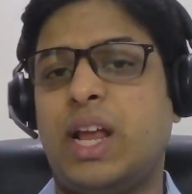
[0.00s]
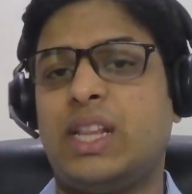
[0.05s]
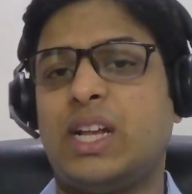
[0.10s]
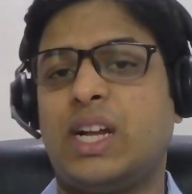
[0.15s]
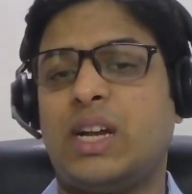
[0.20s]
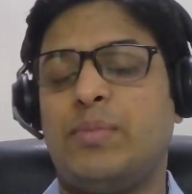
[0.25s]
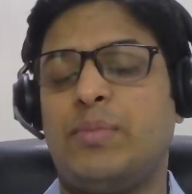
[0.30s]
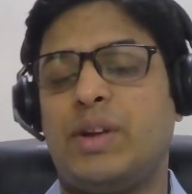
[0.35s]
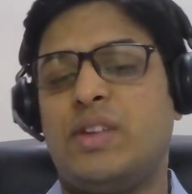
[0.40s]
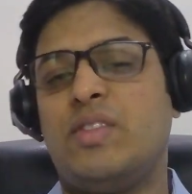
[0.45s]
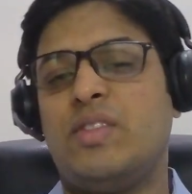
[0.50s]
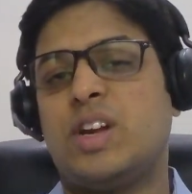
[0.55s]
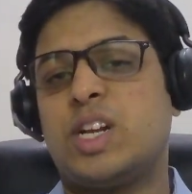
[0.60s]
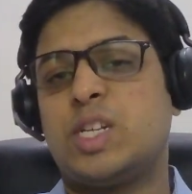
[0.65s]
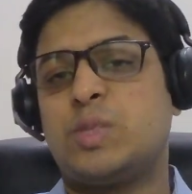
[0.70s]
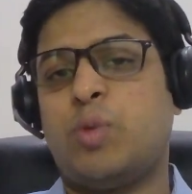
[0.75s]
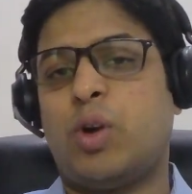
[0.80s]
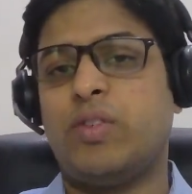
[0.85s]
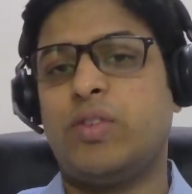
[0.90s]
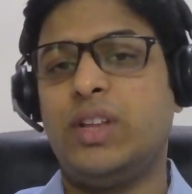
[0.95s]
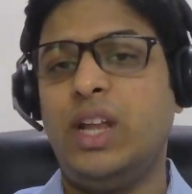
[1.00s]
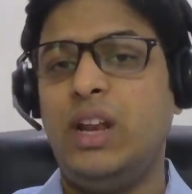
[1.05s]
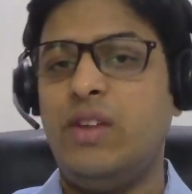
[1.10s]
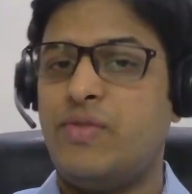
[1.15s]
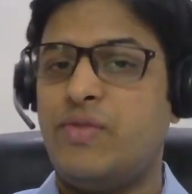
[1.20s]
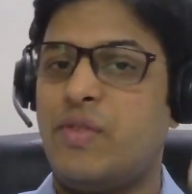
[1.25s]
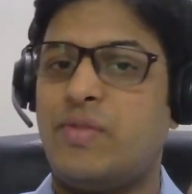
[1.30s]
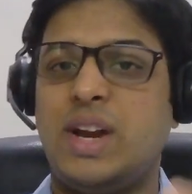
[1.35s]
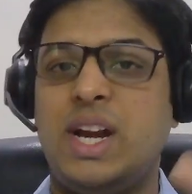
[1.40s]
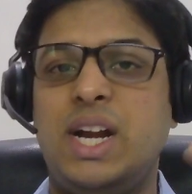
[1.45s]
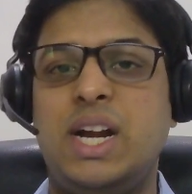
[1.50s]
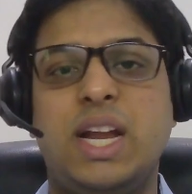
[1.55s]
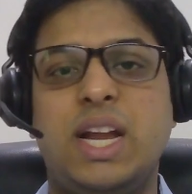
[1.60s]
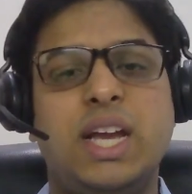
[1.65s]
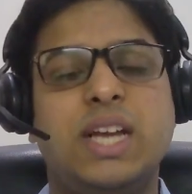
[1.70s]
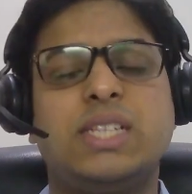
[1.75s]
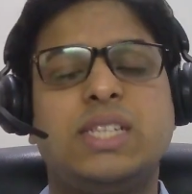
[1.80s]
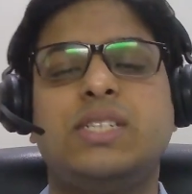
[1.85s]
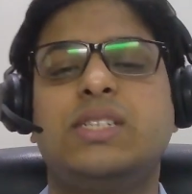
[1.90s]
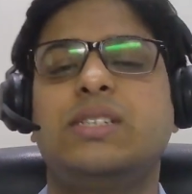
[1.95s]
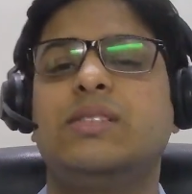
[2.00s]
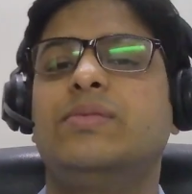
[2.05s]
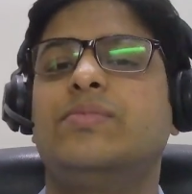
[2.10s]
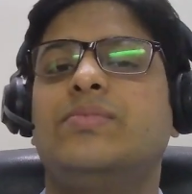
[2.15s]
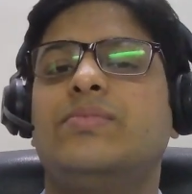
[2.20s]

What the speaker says: and the company will respond within 15 days.